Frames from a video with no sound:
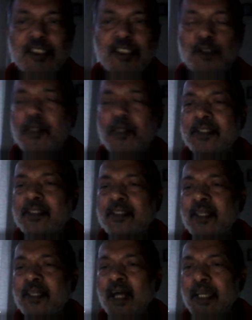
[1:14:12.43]
So, but
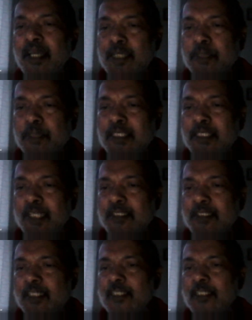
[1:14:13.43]
I expect that
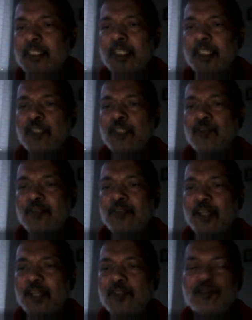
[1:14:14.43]
you will
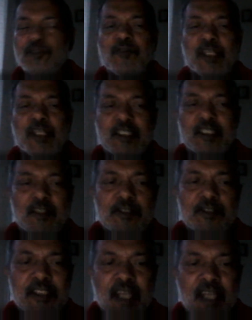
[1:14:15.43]
try to work it
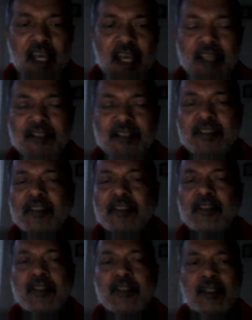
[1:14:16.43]
out and
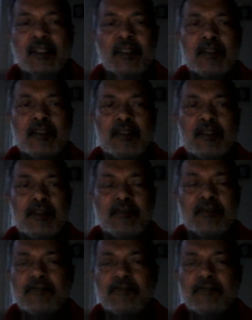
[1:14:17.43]
file